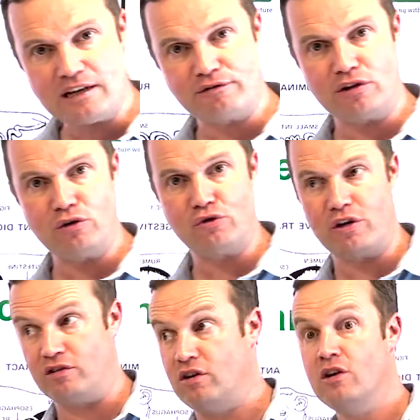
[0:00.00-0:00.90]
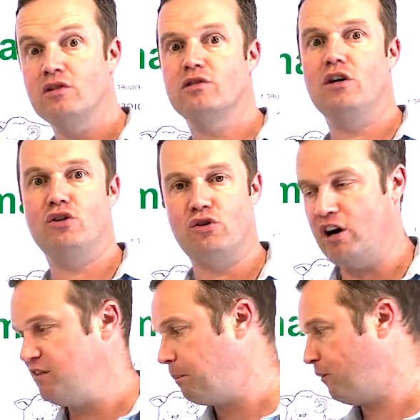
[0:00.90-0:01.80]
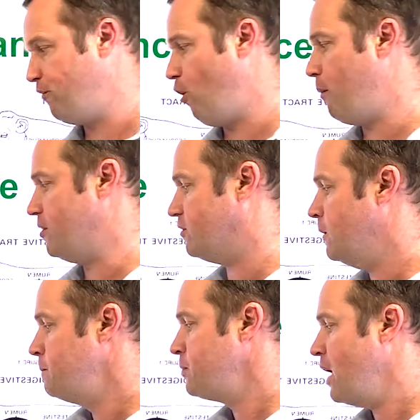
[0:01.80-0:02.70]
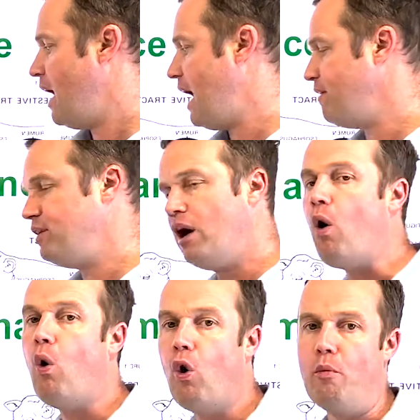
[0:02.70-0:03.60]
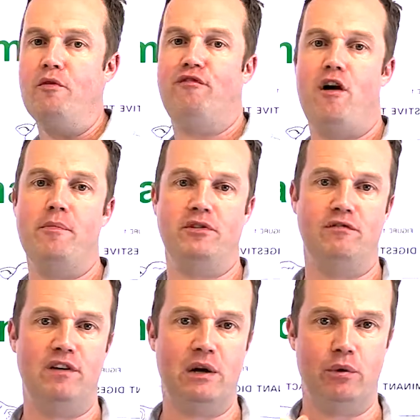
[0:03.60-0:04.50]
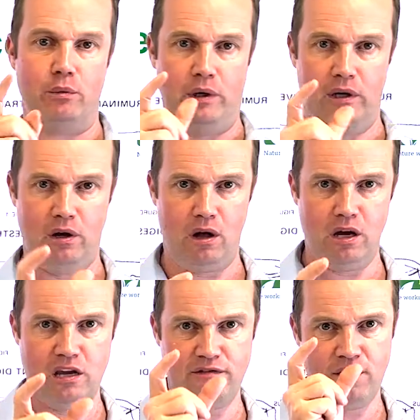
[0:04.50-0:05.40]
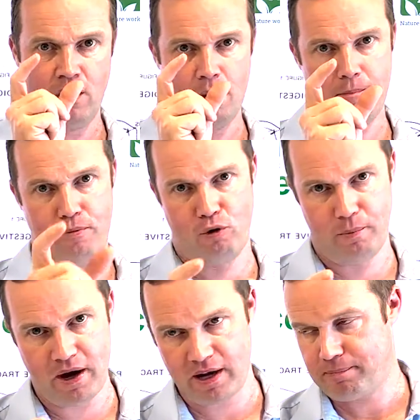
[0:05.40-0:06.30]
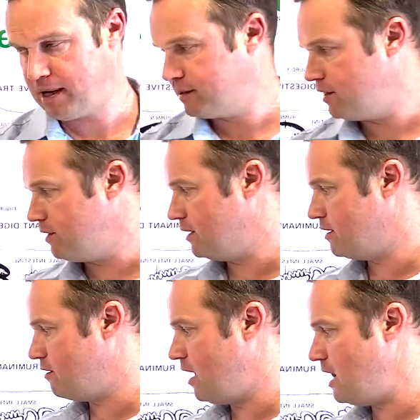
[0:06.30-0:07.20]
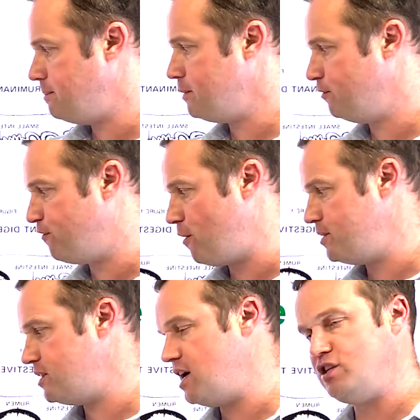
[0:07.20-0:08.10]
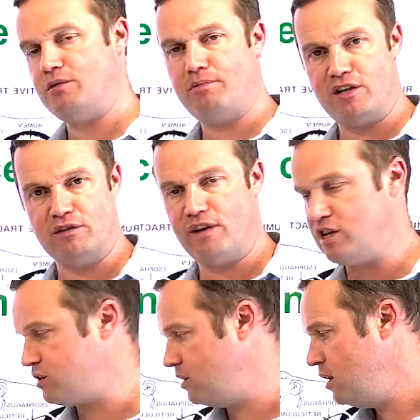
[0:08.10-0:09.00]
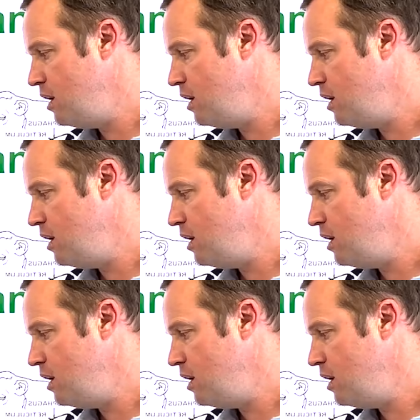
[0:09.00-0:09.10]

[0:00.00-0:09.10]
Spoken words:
in of the nutrients to drive performance. Having a homofermentative liquid with live probiotic bacteria that are helping with fermentation, preservation,